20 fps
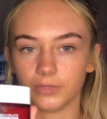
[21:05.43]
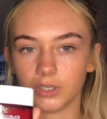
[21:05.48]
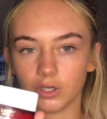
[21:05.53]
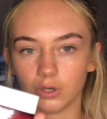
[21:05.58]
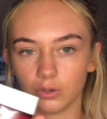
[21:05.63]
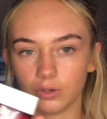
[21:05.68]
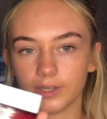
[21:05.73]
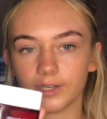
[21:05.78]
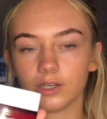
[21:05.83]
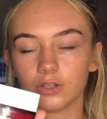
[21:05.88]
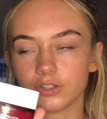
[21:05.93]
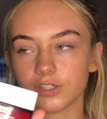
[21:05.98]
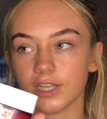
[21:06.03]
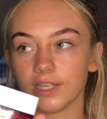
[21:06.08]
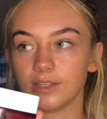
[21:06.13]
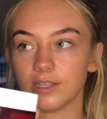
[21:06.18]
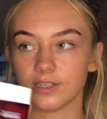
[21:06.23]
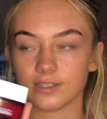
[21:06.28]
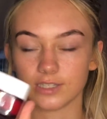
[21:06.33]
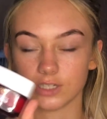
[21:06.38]
You know, it looks
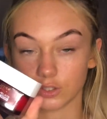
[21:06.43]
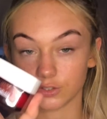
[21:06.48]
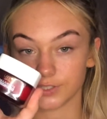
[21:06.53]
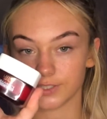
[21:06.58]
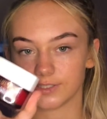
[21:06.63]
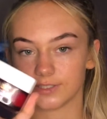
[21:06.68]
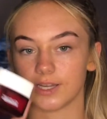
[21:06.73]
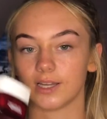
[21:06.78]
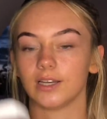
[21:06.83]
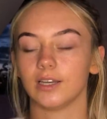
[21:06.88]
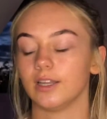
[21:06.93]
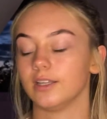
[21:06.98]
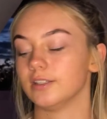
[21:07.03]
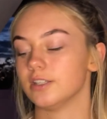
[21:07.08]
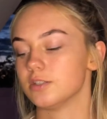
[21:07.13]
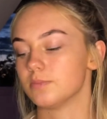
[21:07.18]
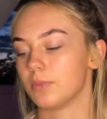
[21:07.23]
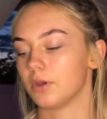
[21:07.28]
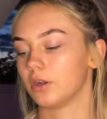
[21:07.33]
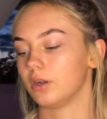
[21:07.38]
like this. It looks exactly like
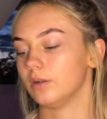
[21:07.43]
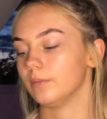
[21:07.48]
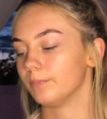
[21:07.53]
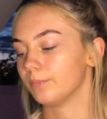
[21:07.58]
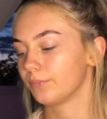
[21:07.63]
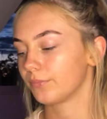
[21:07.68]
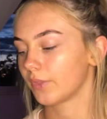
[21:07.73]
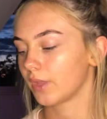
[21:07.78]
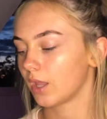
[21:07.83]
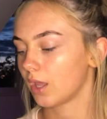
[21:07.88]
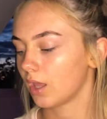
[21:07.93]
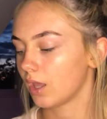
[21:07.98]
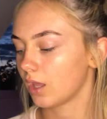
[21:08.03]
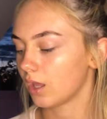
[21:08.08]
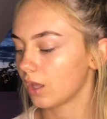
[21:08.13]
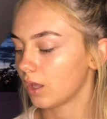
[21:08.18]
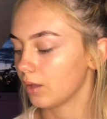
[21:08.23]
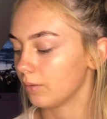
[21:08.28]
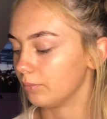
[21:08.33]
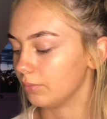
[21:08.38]
this bottle.
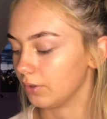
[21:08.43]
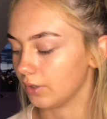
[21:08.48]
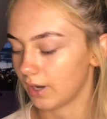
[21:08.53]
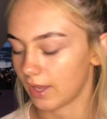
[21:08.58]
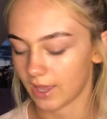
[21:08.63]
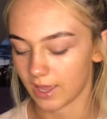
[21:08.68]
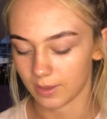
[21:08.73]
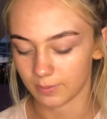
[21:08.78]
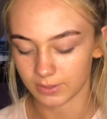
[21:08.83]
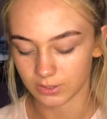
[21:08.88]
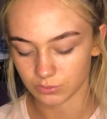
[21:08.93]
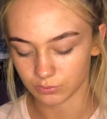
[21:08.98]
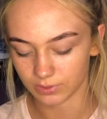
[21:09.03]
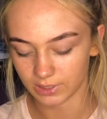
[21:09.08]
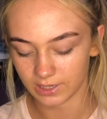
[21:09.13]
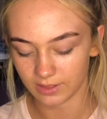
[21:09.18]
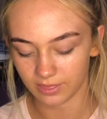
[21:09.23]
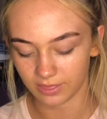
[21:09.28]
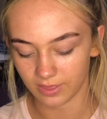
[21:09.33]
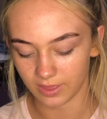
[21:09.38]
But it's
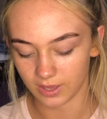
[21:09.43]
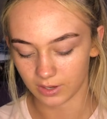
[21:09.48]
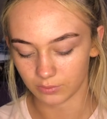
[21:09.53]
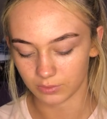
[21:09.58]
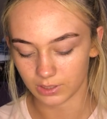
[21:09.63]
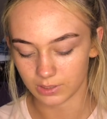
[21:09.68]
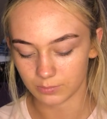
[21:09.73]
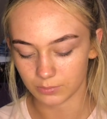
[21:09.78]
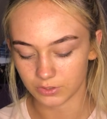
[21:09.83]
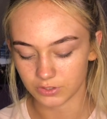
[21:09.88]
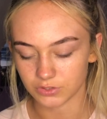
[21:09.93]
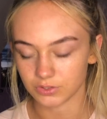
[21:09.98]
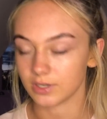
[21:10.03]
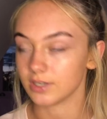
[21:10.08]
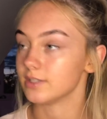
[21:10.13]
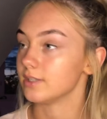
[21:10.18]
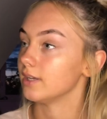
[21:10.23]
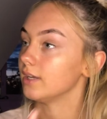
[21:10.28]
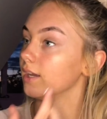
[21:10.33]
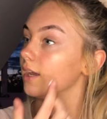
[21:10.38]
really thick, really
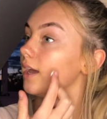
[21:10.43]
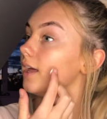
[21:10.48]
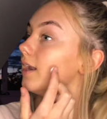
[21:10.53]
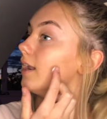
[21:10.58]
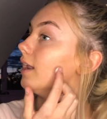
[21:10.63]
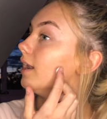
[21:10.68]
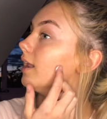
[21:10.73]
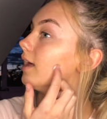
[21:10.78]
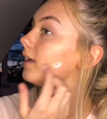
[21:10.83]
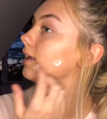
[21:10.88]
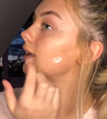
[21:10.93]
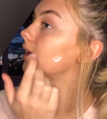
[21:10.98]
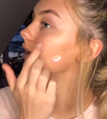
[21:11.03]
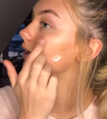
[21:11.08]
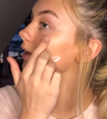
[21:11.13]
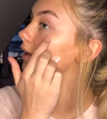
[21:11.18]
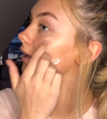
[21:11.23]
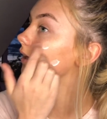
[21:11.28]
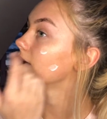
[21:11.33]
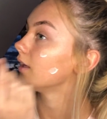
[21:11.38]
moisturizing, and I like
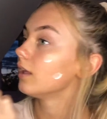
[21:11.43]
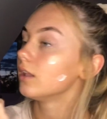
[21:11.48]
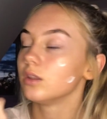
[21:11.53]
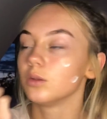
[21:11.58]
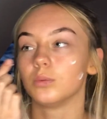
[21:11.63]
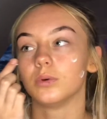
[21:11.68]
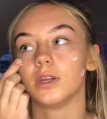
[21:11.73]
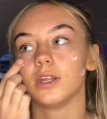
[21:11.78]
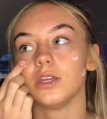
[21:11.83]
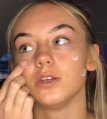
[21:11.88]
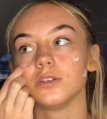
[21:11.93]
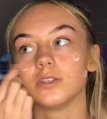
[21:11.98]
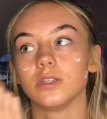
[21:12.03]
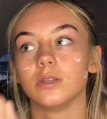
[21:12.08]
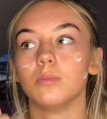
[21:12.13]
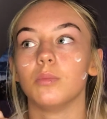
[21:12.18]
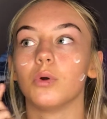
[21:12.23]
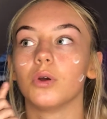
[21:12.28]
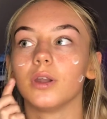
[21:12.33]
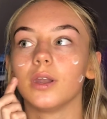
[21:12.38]
it. The one I use in the
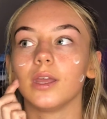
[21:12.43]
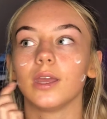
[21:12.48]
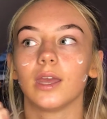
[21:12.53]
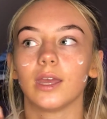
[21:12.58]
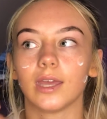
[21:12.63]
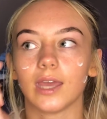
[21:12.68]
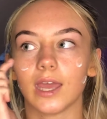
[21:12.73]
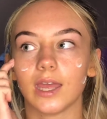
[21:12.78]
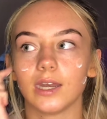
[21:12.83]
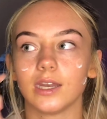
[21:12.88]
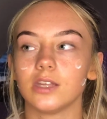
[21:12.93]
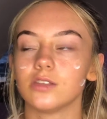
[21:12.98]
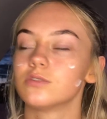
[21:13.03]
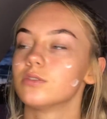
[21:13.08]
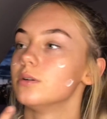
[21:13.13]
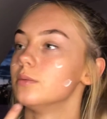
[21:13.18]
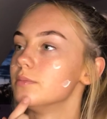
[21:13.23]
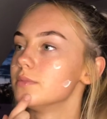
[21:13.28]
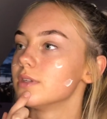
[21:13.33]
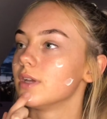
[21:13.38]
morning, again, is
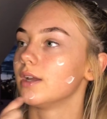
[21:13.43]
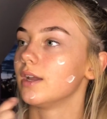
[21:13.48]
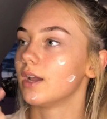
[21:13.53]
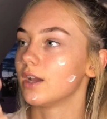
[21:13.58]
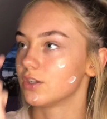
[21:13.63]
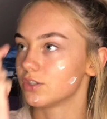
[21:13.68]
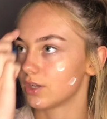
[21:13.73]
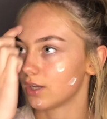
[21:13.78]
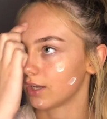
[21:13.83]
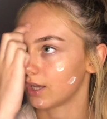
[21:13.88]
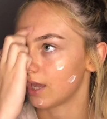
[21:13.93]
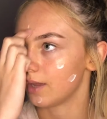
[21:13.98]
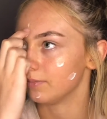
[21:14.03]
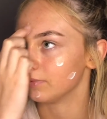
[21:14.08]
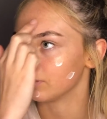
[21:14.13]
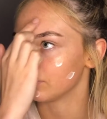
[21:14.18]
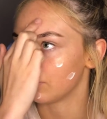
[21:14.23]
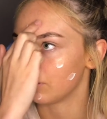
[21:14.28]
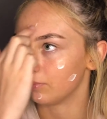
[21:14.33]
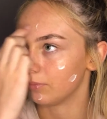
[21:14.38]
from Ziaja. It came in
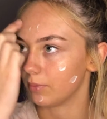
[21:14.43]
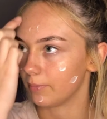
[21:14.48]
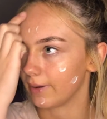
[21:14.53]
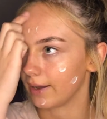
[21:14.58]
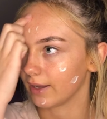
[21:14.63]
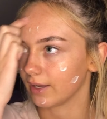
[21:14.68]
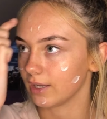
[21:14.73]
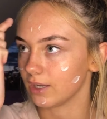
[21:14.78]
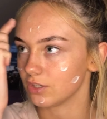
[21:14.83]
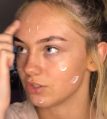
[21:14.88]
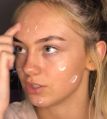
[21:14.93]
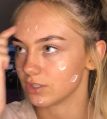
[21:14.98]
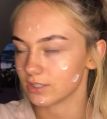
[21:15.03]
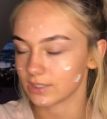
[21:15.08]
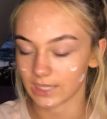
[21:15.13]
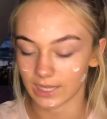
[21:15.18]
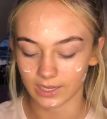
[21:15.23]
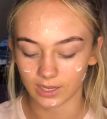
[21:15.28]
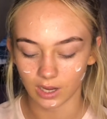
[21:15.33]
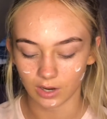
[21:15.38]
the promo package.
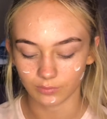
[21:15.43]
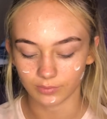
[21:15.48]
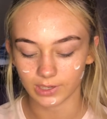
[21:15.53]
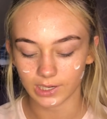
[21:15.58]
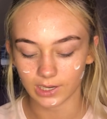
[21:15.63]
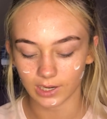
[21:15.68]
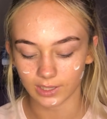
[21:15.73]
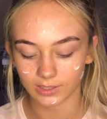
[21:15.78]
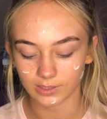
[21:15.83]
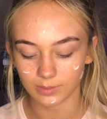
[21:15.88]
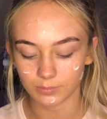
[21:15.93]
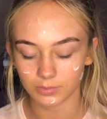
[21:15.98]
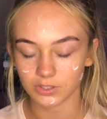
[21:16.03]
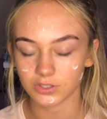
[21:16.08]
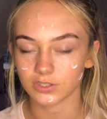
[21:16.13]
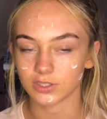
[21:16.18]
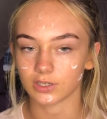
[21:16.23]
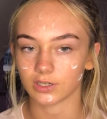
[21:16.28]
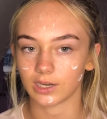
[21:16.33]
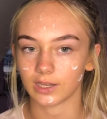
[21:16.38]
I really like them
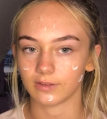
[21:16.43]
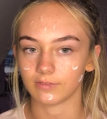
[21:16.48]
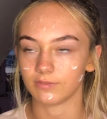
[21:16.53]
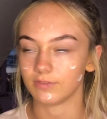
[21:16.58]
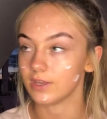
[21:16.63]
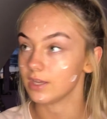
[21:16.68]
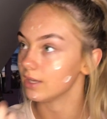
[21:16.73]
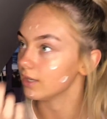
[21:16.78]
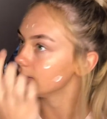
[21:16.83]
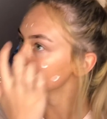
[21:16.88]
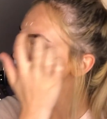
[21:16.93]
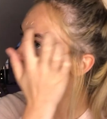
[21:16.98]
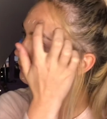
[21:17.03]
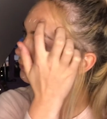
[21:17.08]
because they're like vegan.